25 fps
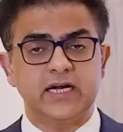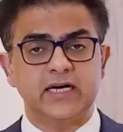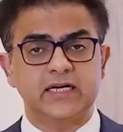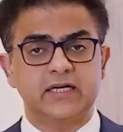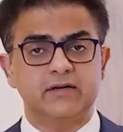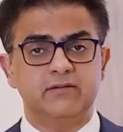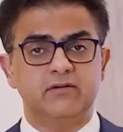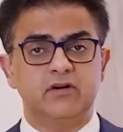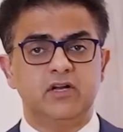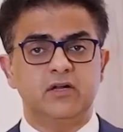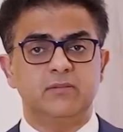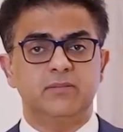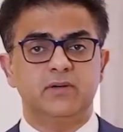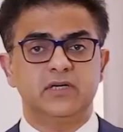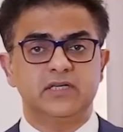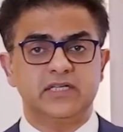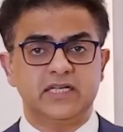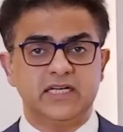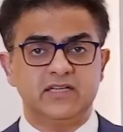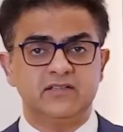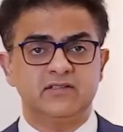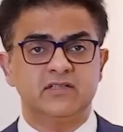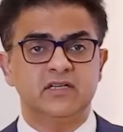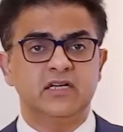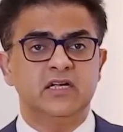activity, but
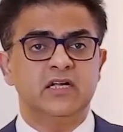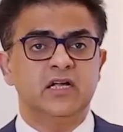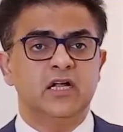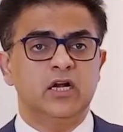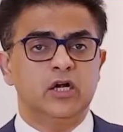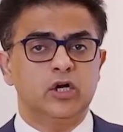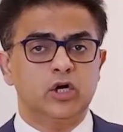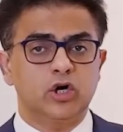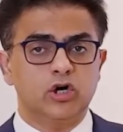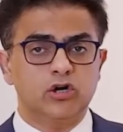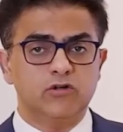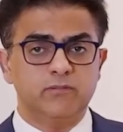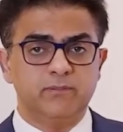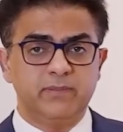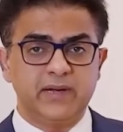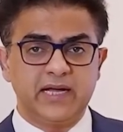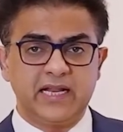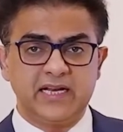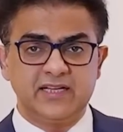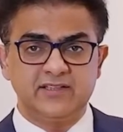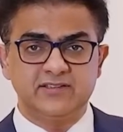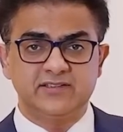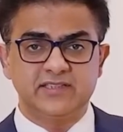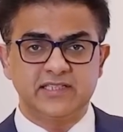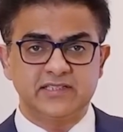yes, a lot of
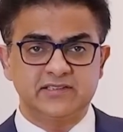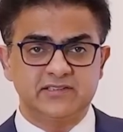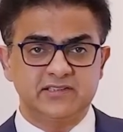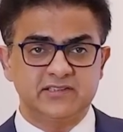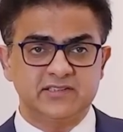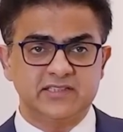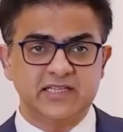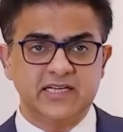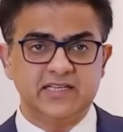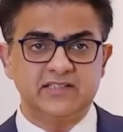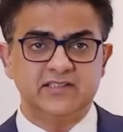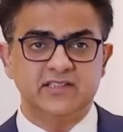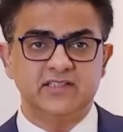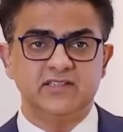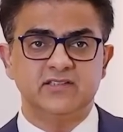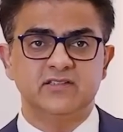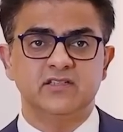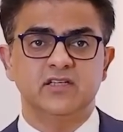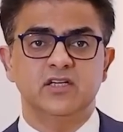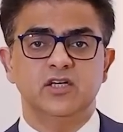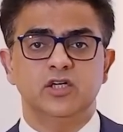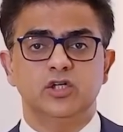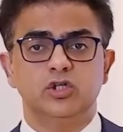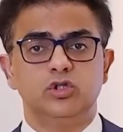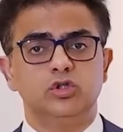balance exercises,
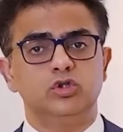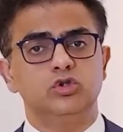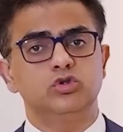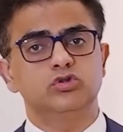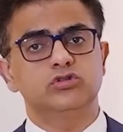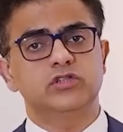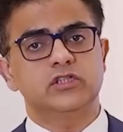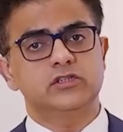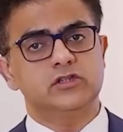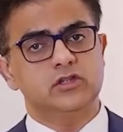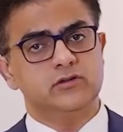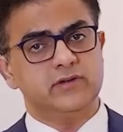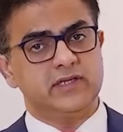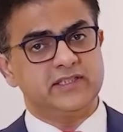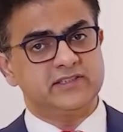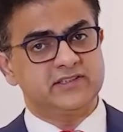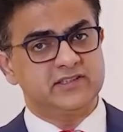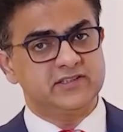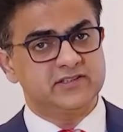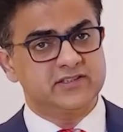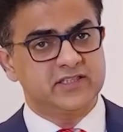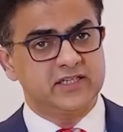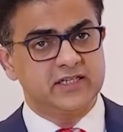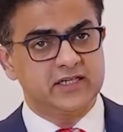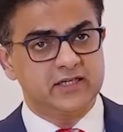usage of
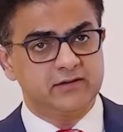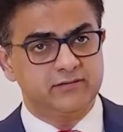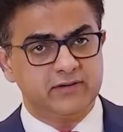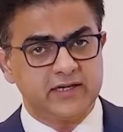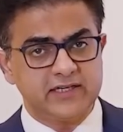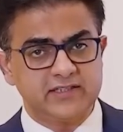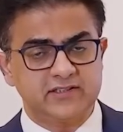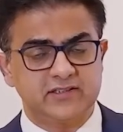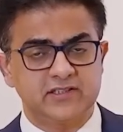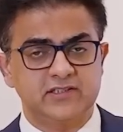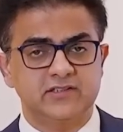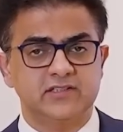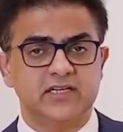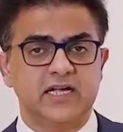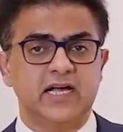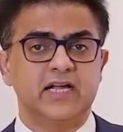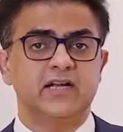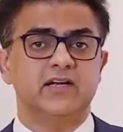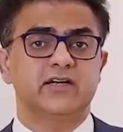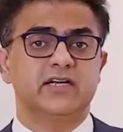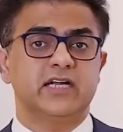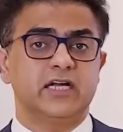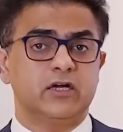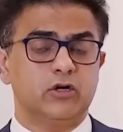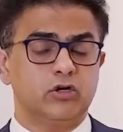assisting devices,
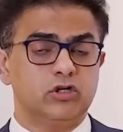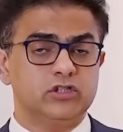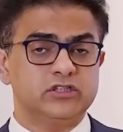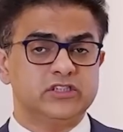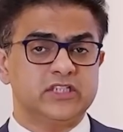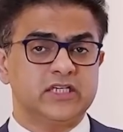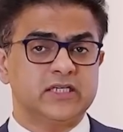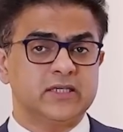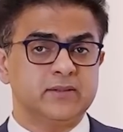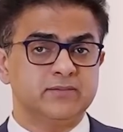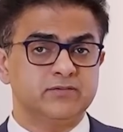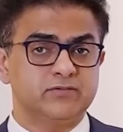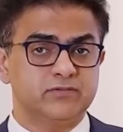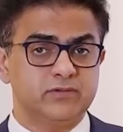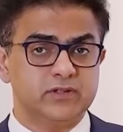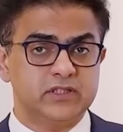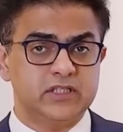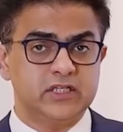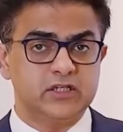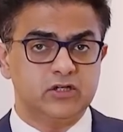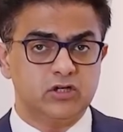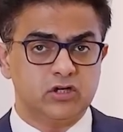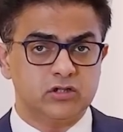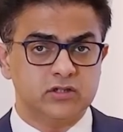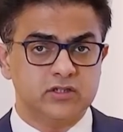and regular checkups with
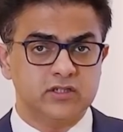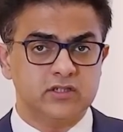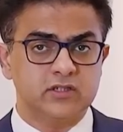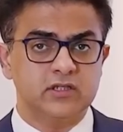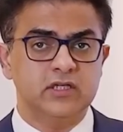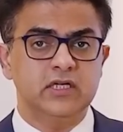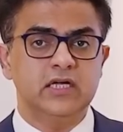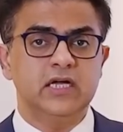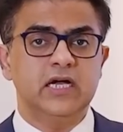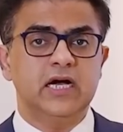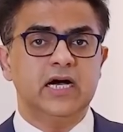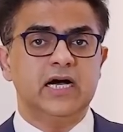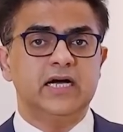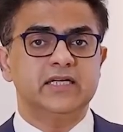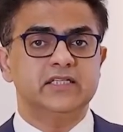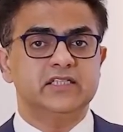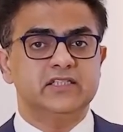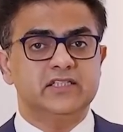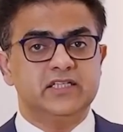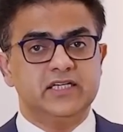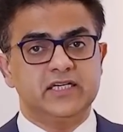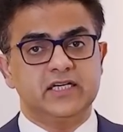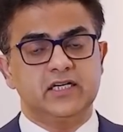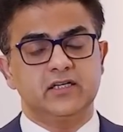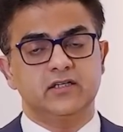the doctor, I
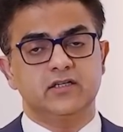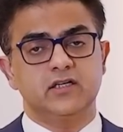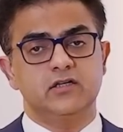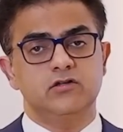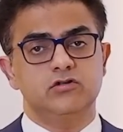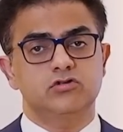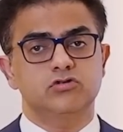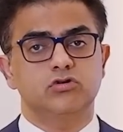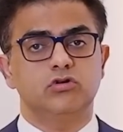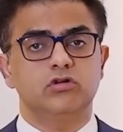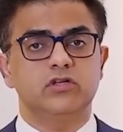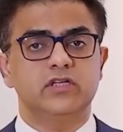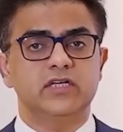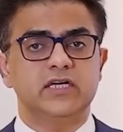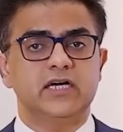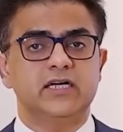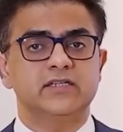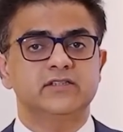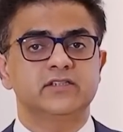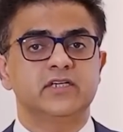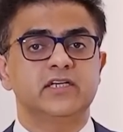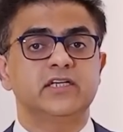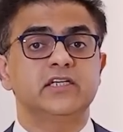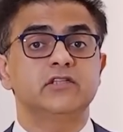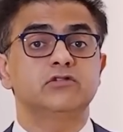think they can control the
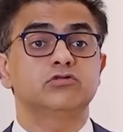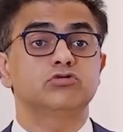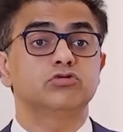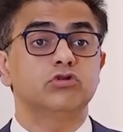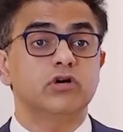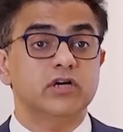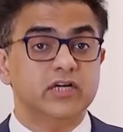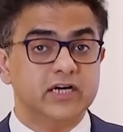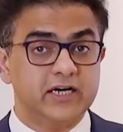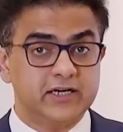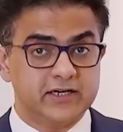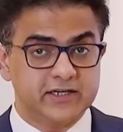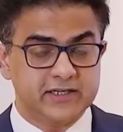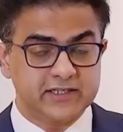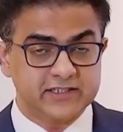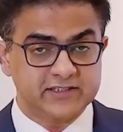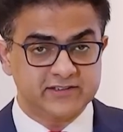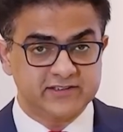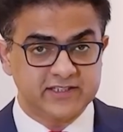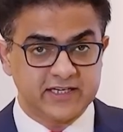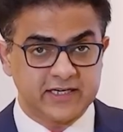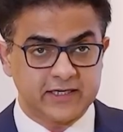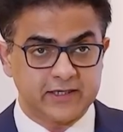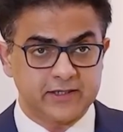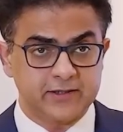arthritis to a greater
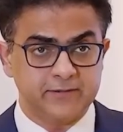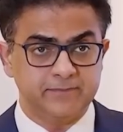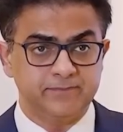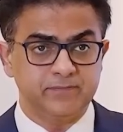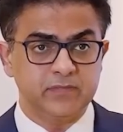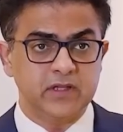extent.